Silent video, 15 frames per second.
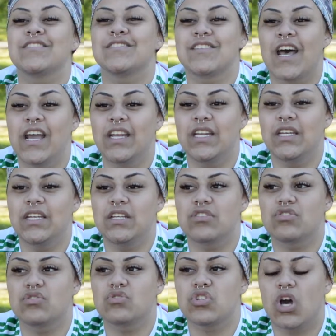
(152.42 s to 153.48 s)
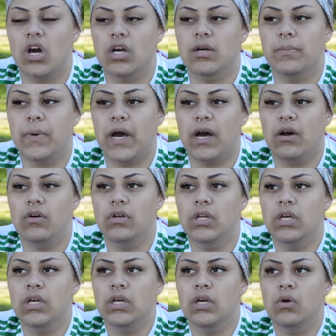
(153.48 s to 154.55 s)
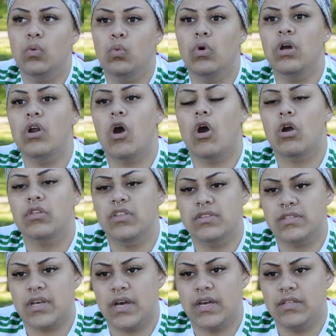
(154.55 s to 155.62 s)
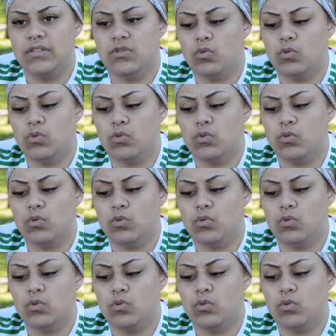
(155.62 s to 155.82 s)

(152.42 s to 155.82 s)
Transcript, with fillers: Society needs to talk about what are the signs?